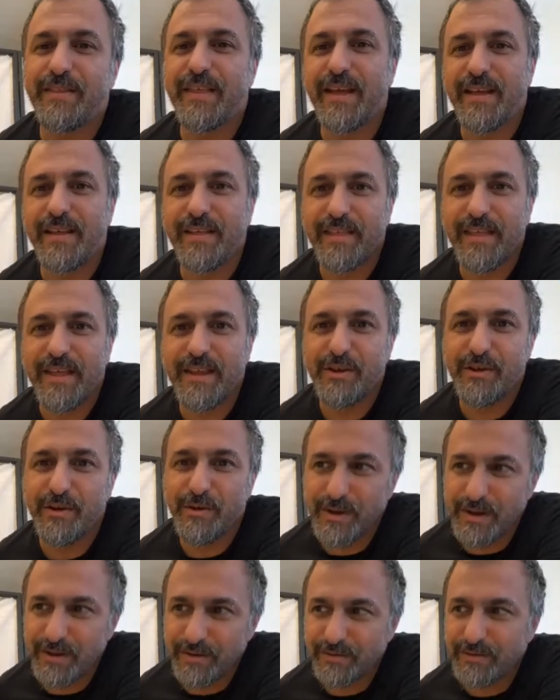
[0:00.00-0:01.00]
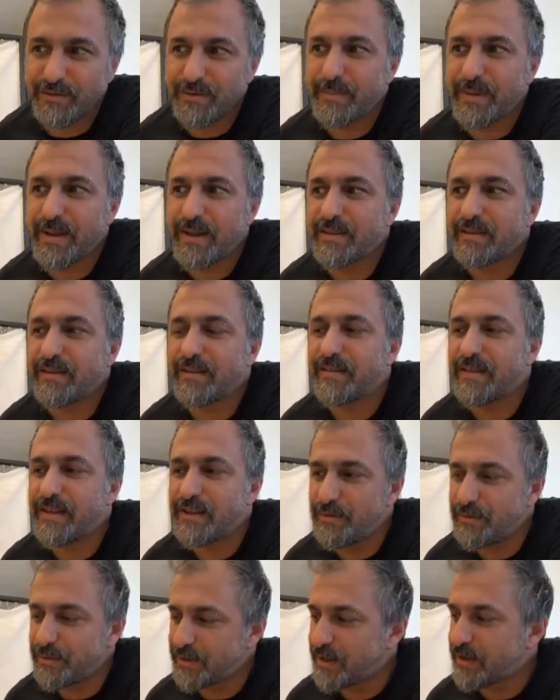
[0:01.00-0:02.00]
the new instruments, the
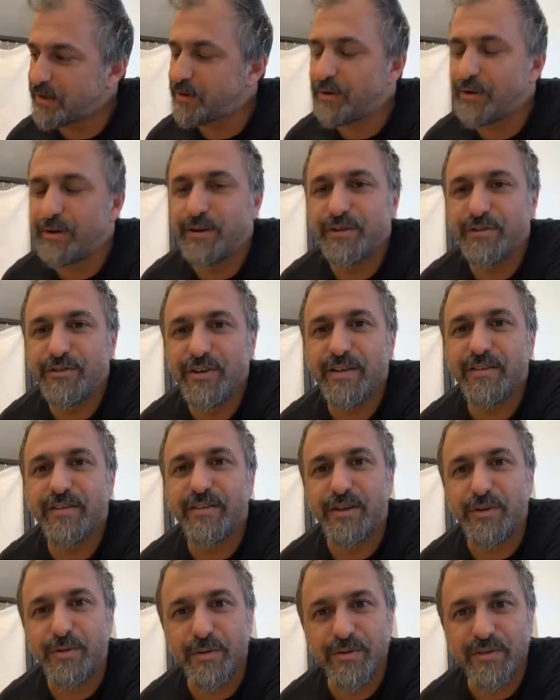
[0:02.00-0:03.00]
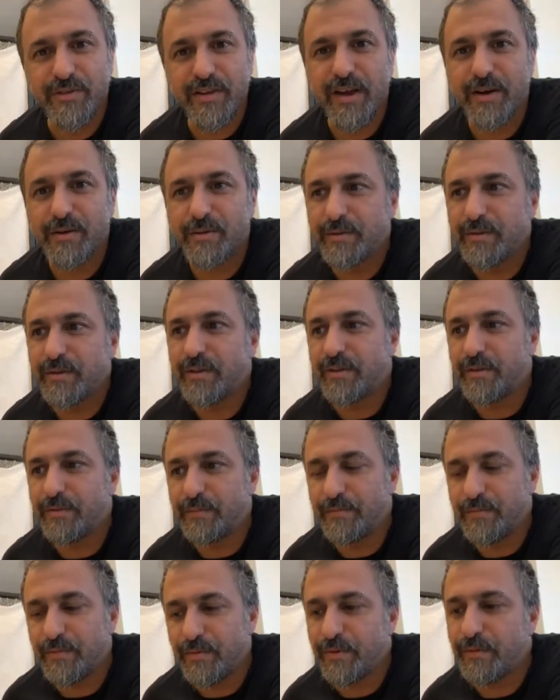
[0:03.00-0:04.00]
new technologies, the new sound.
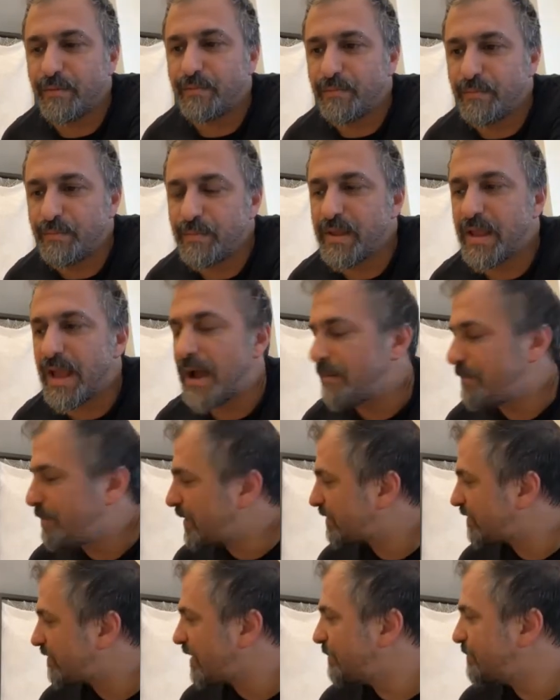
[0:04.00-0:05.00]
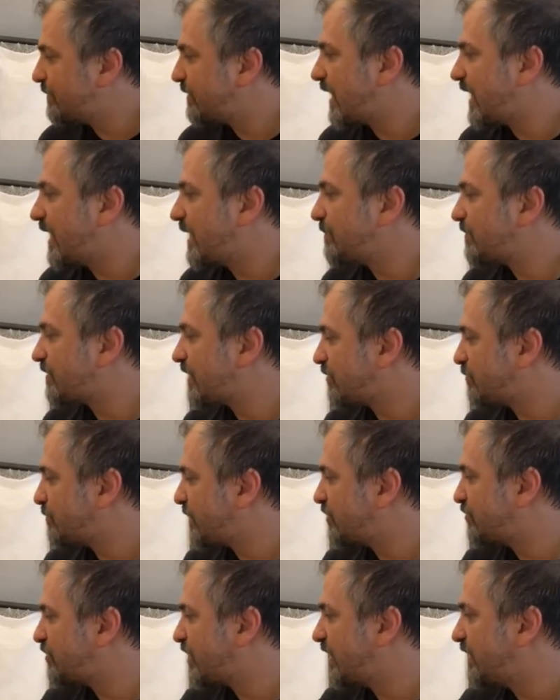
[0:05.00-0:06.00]
But sometimes,
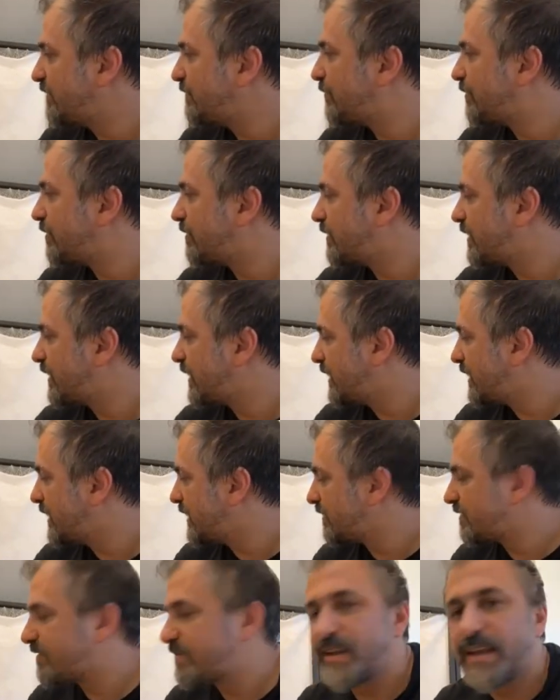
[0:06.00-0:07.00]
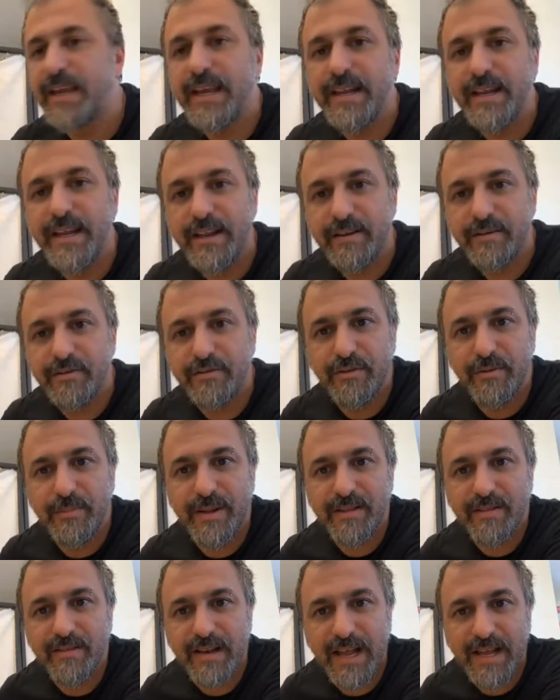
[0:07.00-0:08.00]
especially for skin
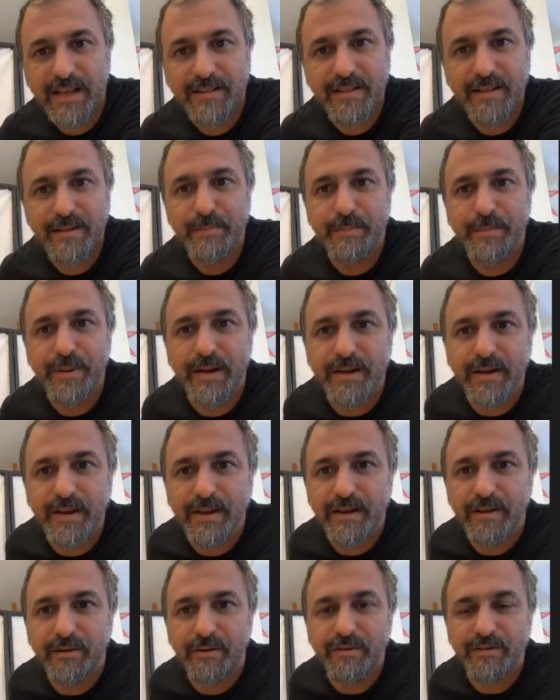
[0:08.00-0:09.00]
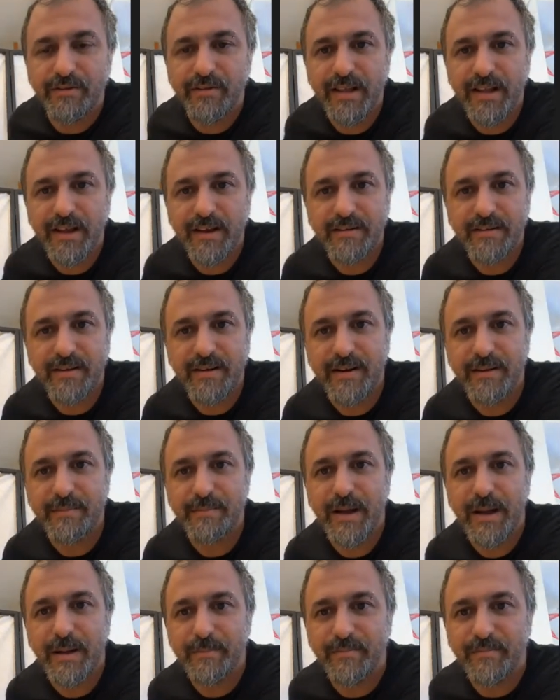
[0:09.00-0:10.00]
instruments like timpani or snare drum,
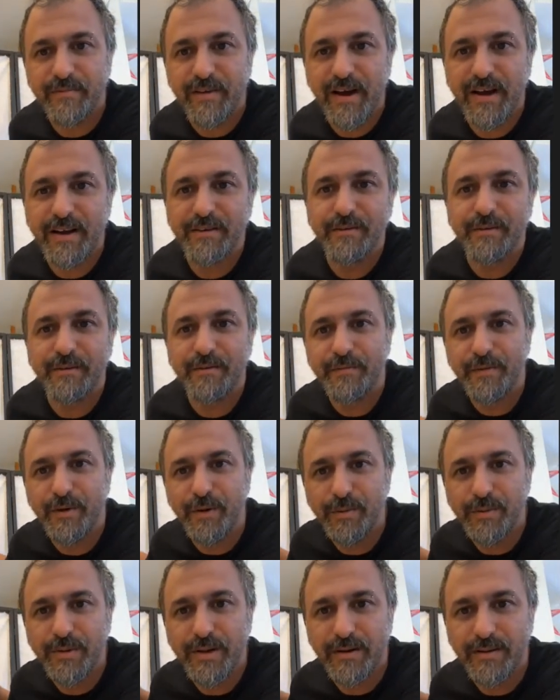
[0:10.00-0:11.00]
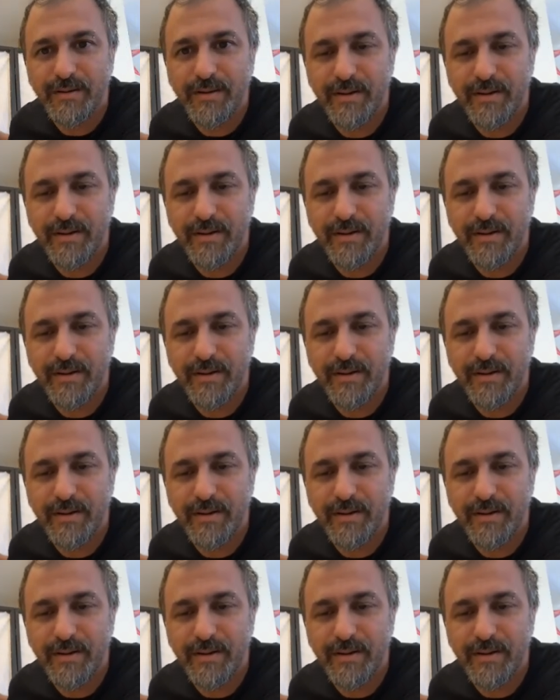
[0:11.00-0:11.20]
I'm fan of older.